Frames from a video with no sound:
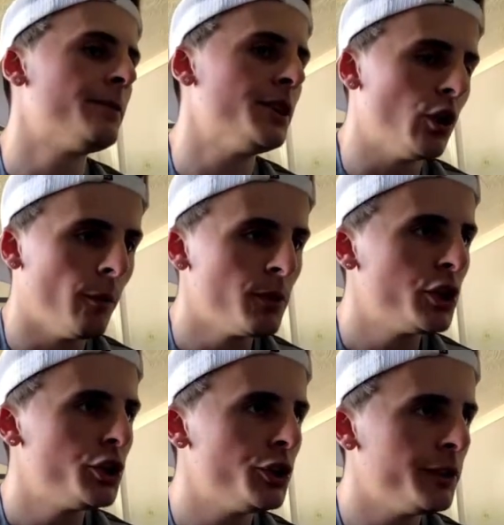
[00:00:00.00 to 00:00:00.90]
You know,
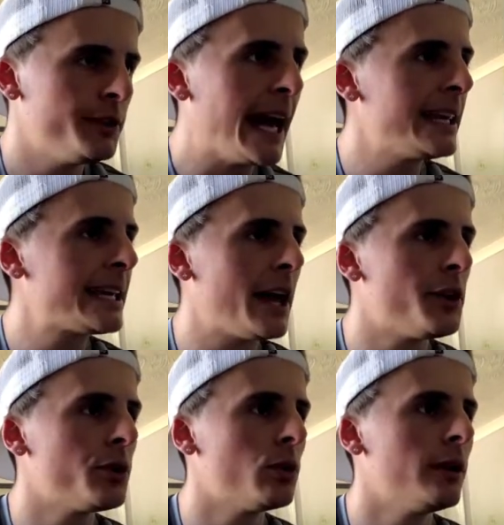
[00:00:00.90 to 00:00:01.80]
daily
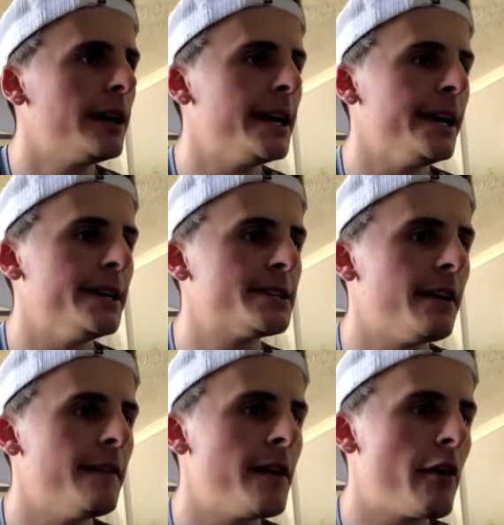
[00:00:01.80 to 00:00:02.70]
candle is
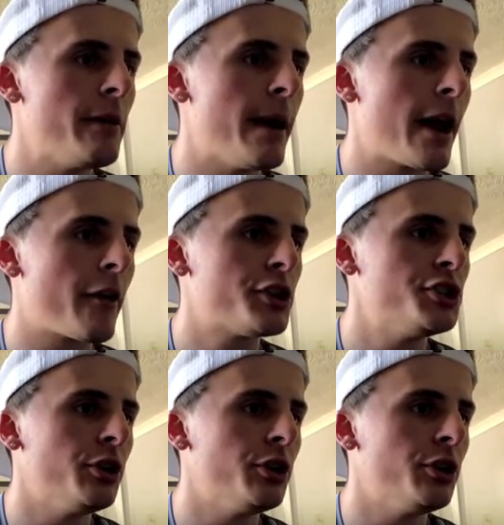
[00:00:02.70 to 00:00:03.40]
very bearish.